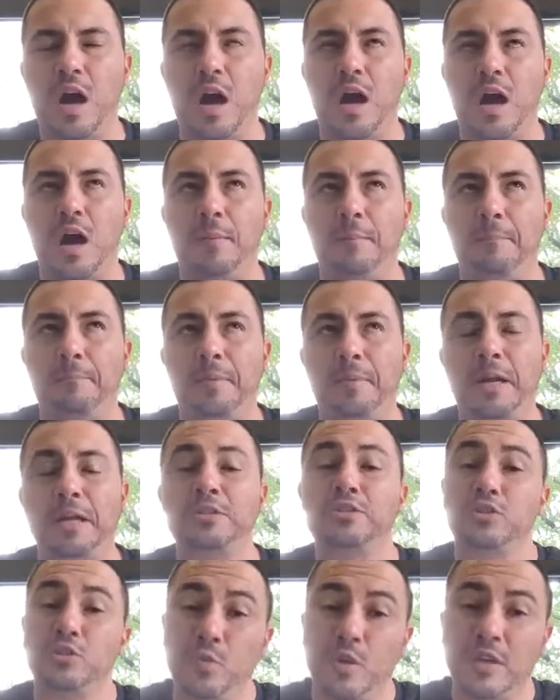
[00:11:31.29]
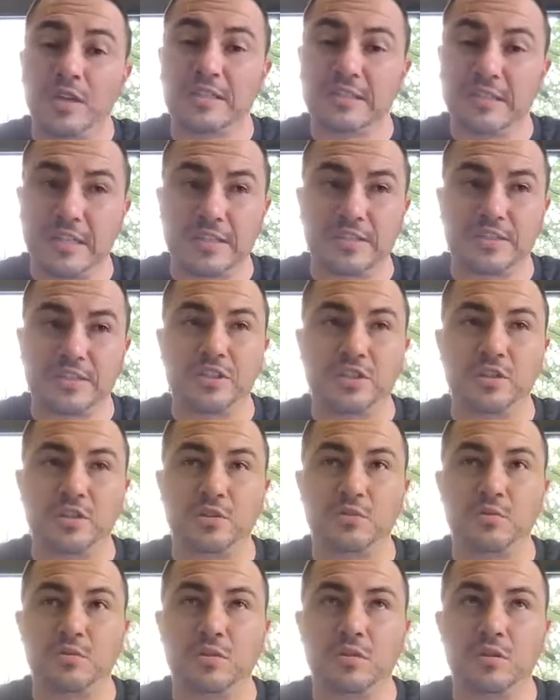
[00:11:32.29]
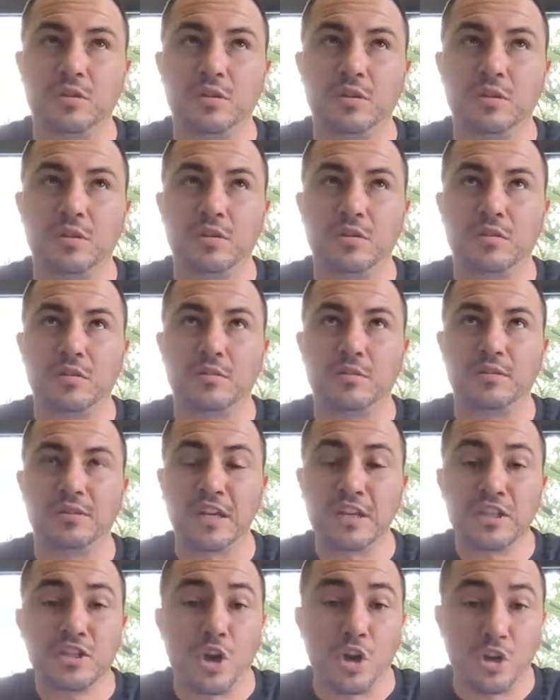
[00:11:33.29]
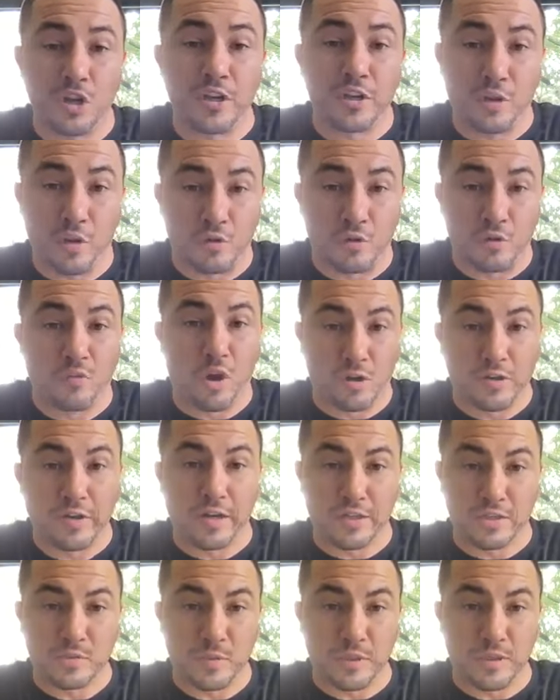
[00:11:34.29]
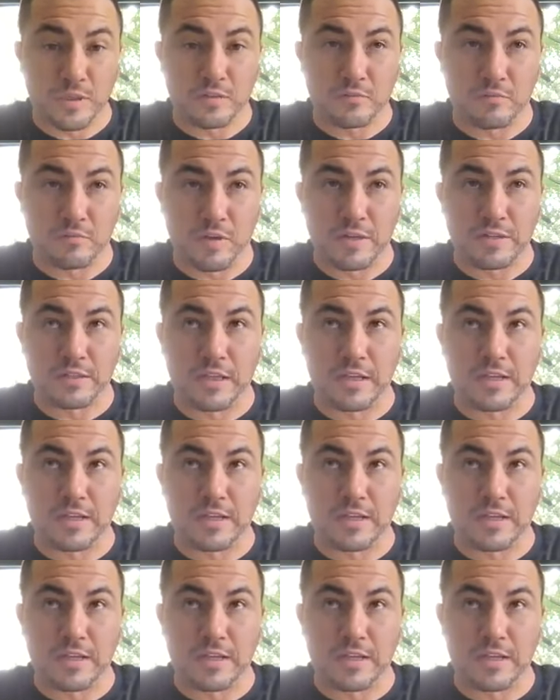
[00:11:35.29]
Um, but I do want to say to you, things are going to go wrong next week, right?